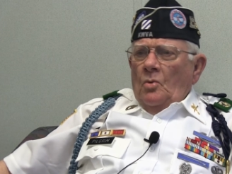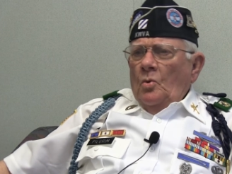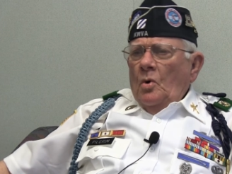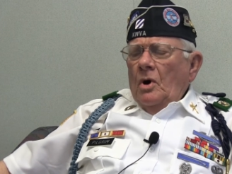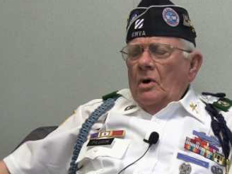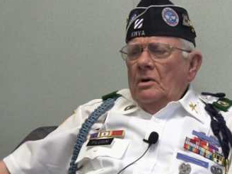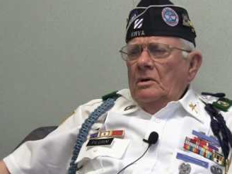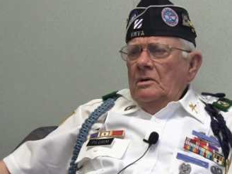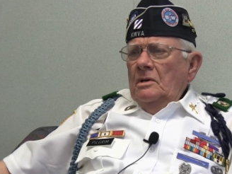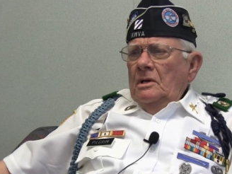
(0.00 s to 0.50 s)

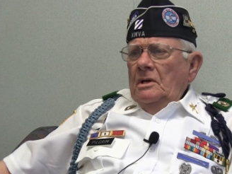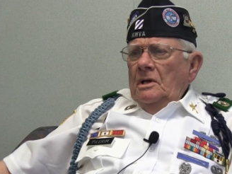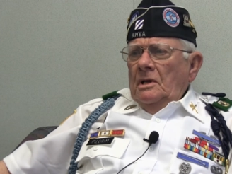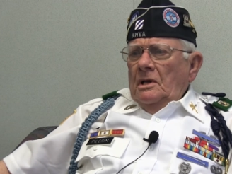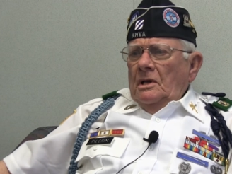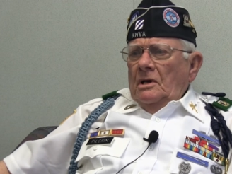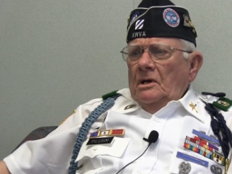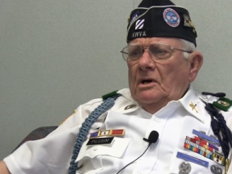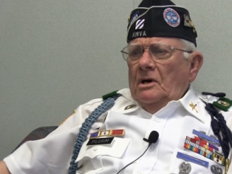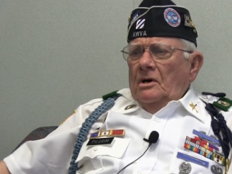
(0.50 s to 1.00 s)
Well,
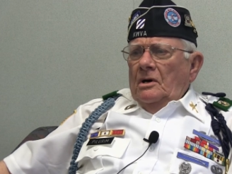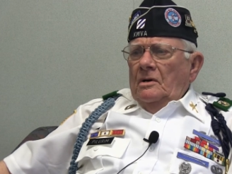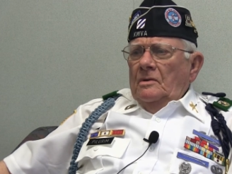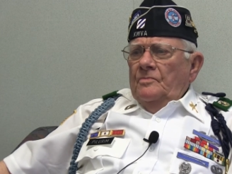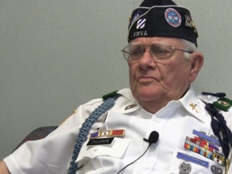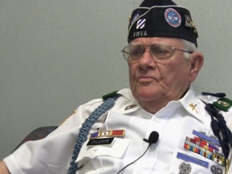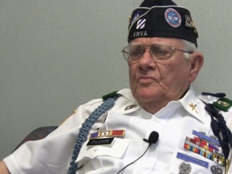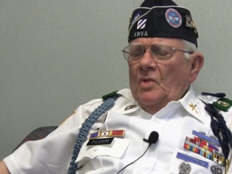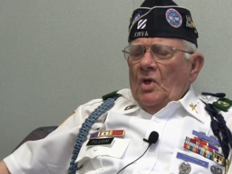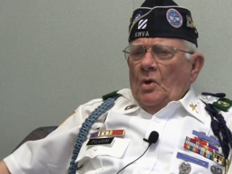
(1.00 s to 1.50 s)

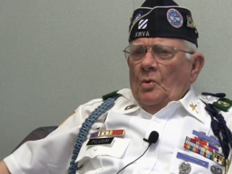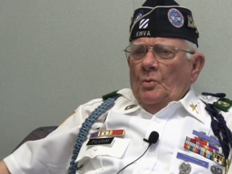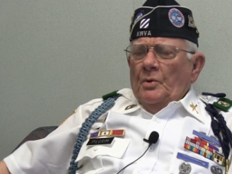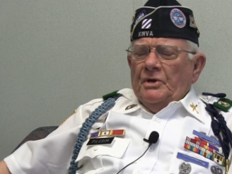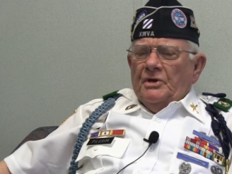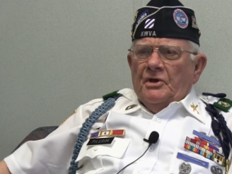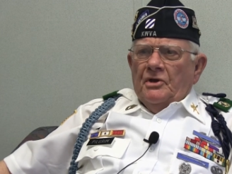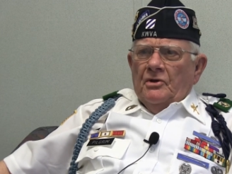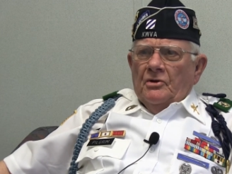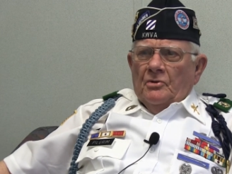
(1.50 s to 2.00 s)
um,
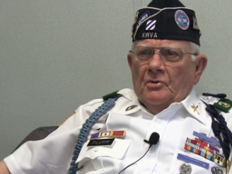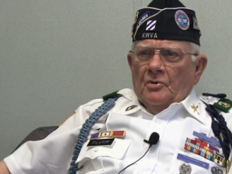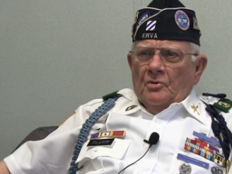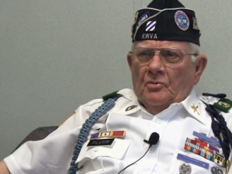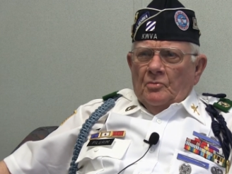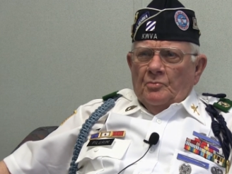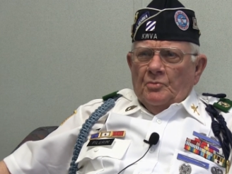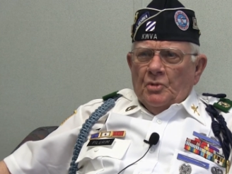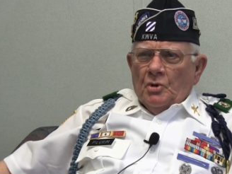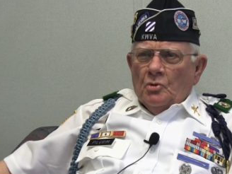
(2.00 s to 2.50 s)
we'd
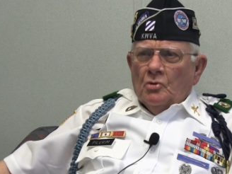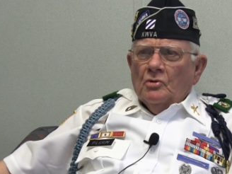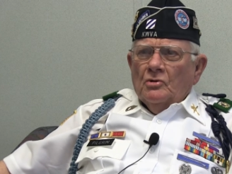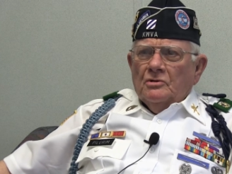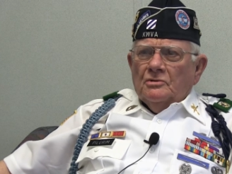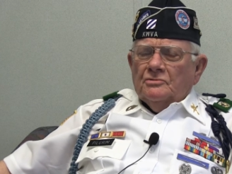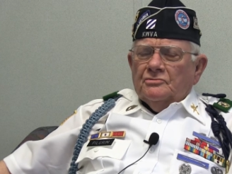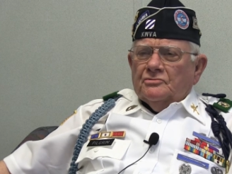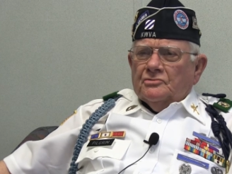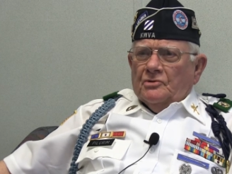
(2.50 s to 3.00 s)
hear
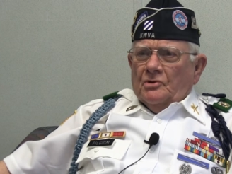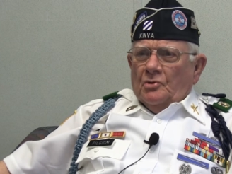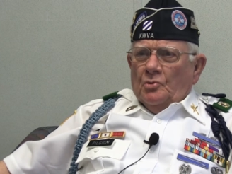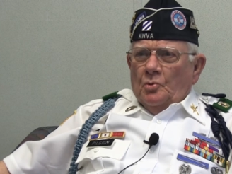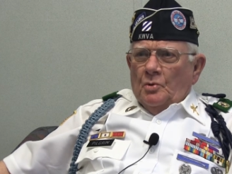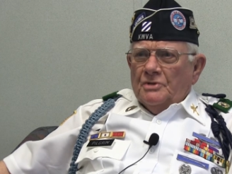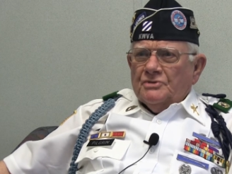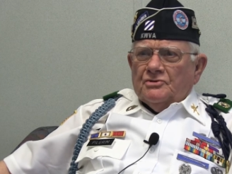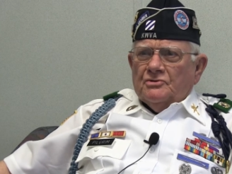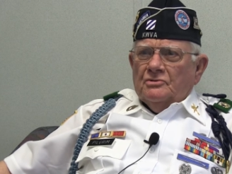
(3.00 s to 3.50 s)
bugles or
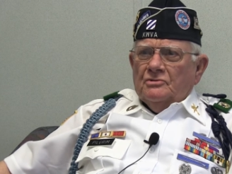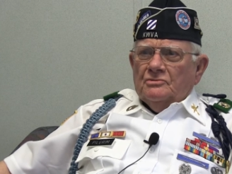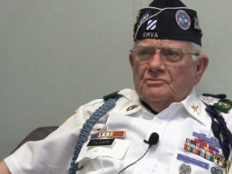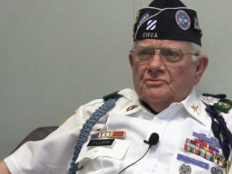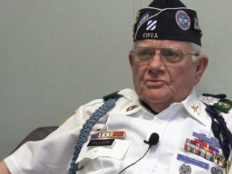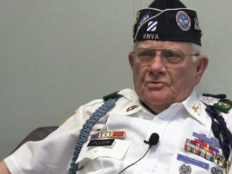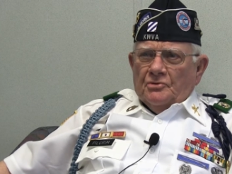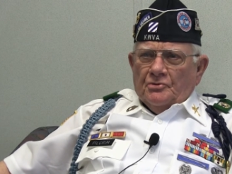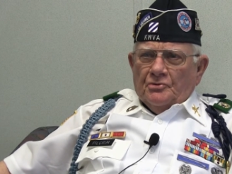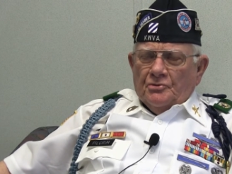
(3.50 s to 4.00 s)

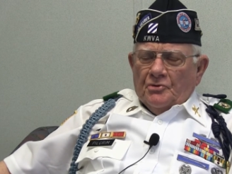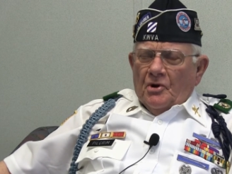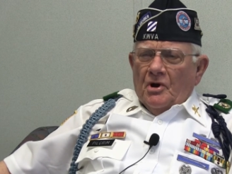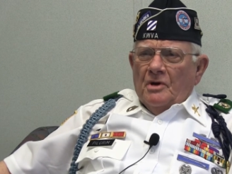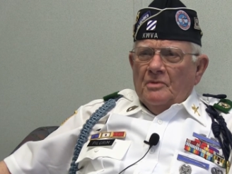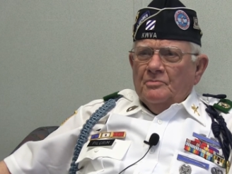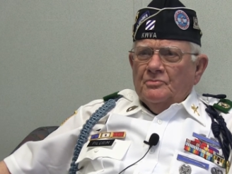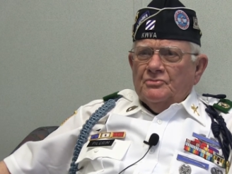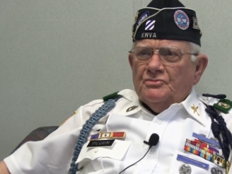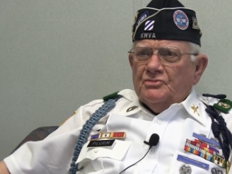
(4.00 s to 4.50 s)
whistles or
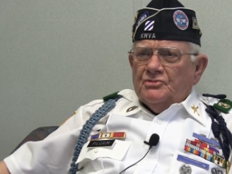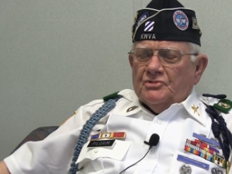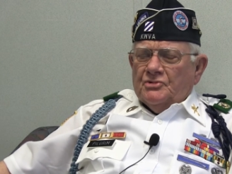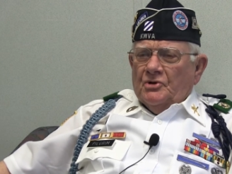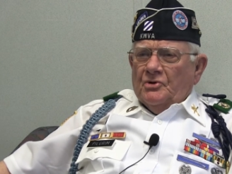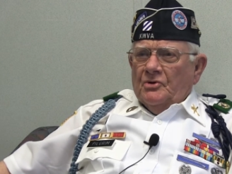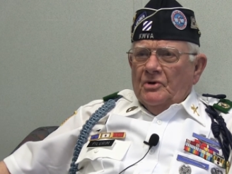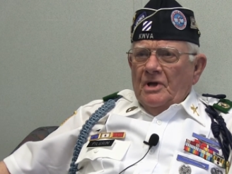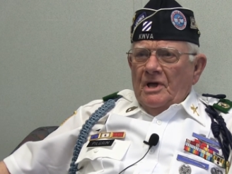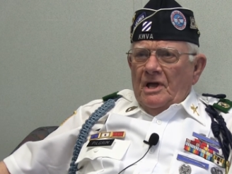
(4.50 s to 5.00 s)
drums
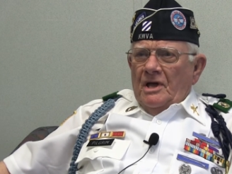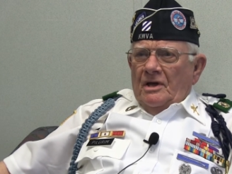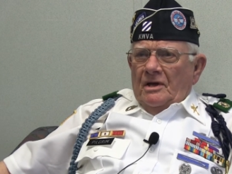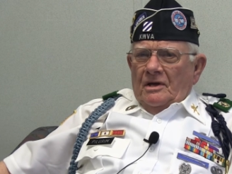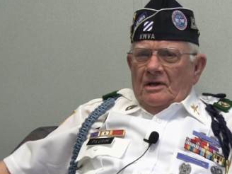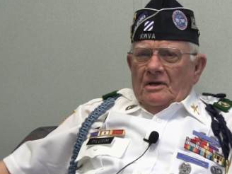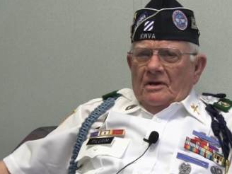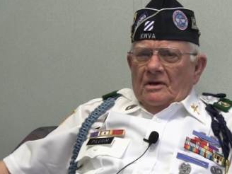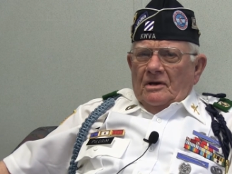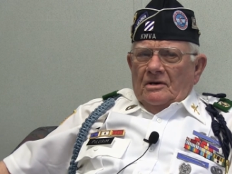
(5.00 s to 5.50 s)
or
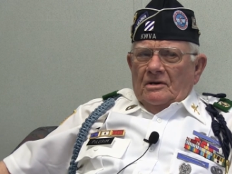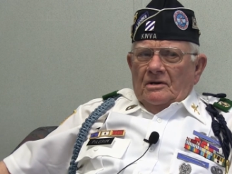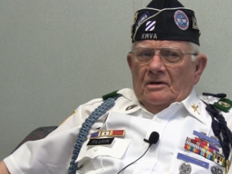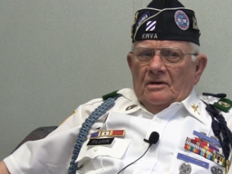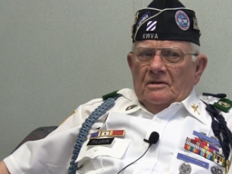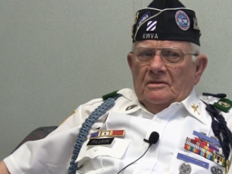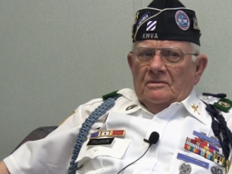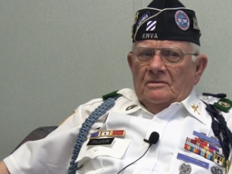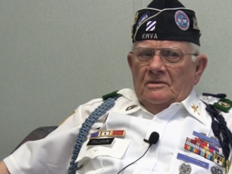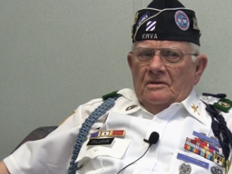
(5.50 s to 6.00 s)

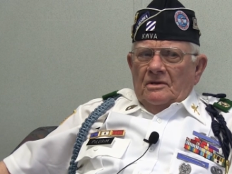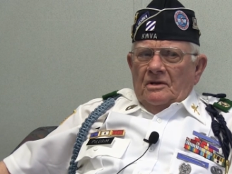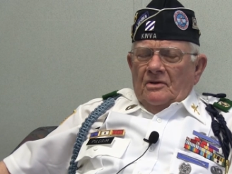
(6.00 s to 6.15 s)
uh,